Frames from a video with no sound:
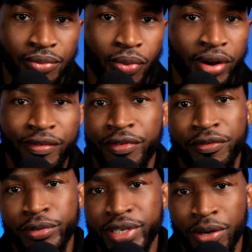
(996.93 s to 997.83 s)
whatever
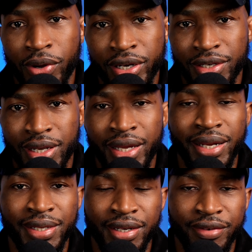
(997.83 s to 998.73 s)
foods I wanted to eat
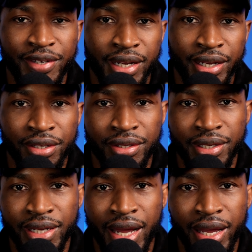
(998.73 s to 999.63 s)
instead of sticking to the
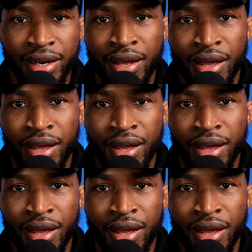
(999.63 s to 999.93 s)
diet.